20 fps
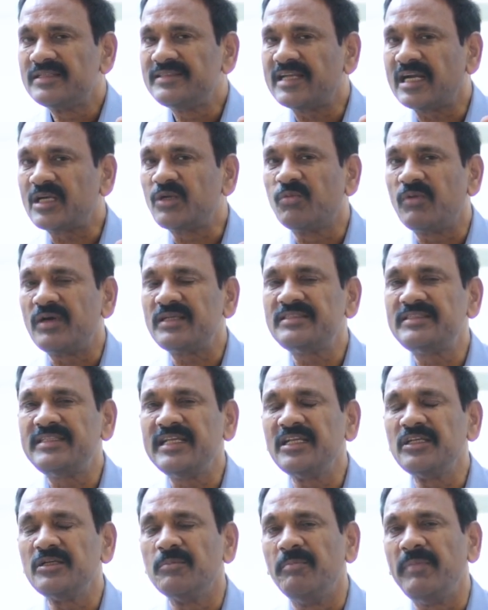that one
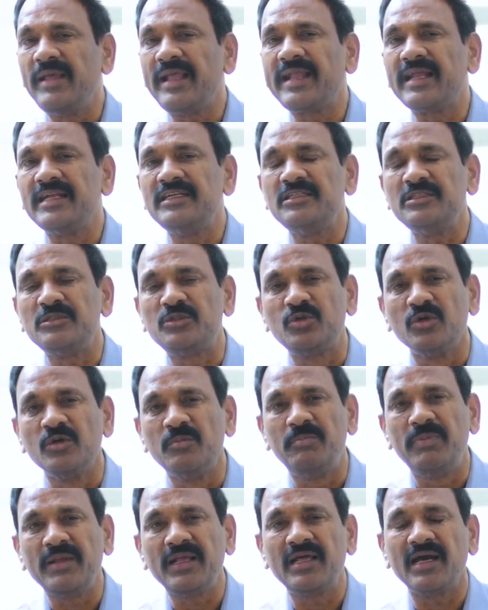thing, make it
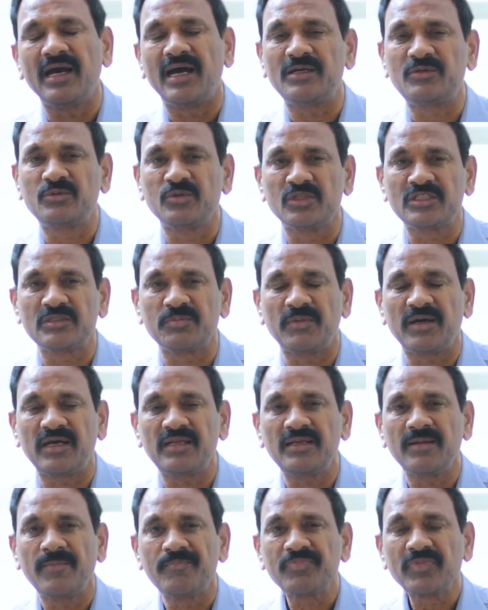too big or too
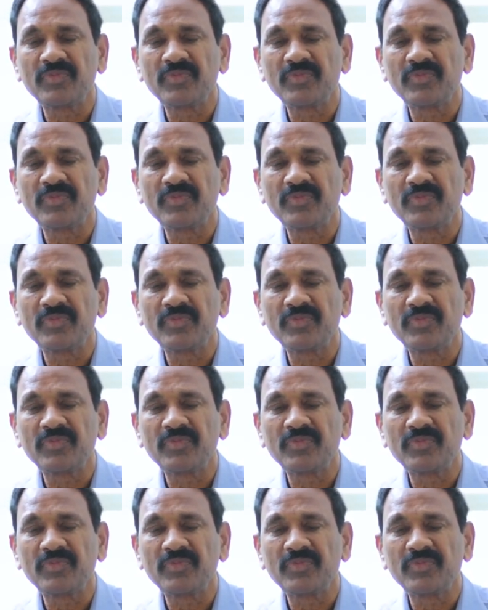small,